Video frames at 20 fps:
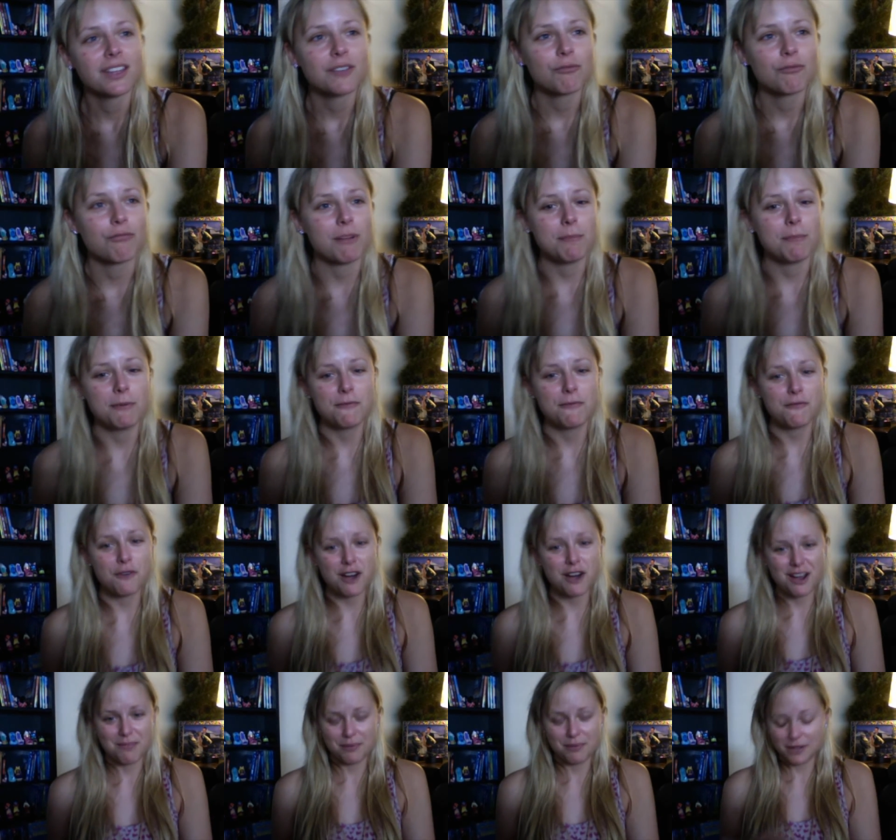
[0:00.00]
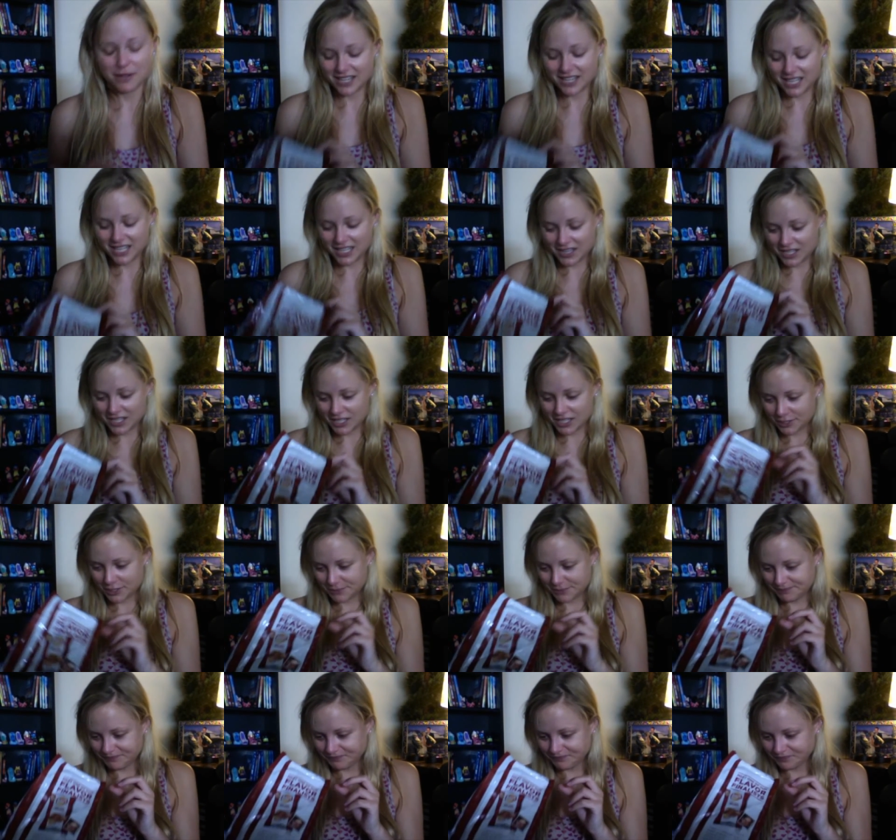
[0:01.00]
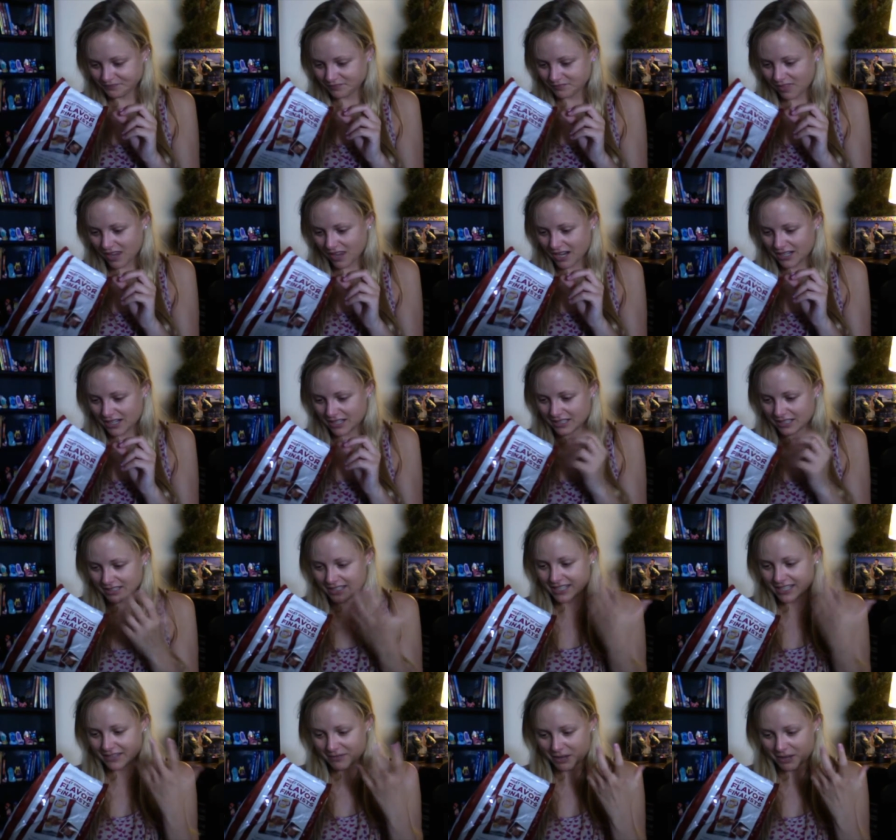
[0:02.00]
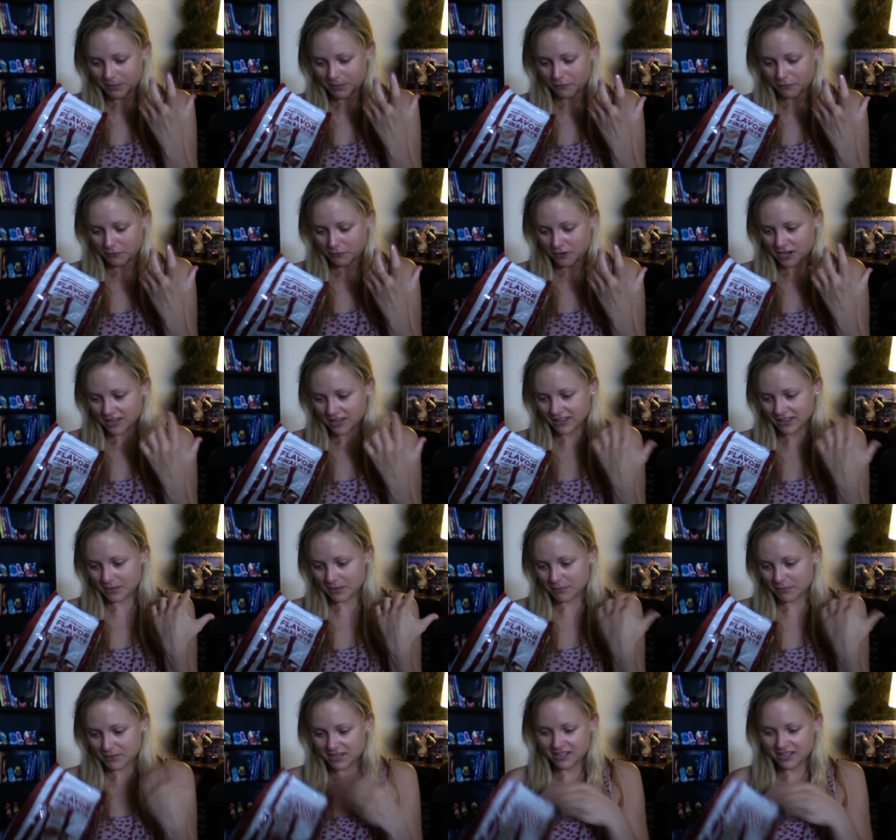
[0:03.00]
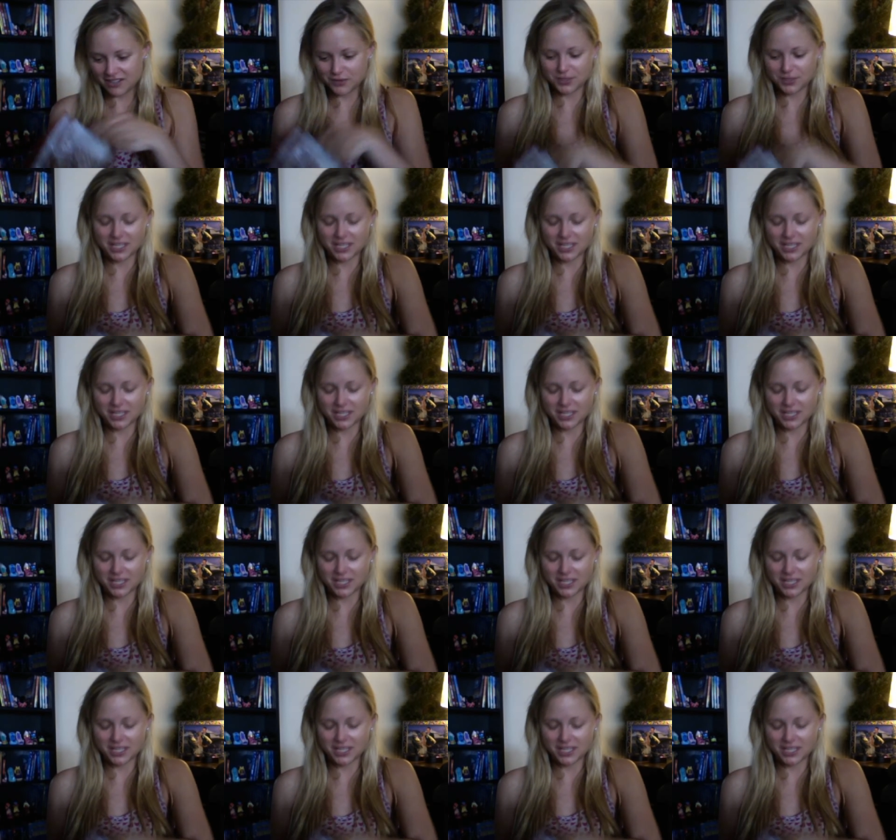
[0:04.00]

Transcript: Right before I put it in though, like right before I like bit into it,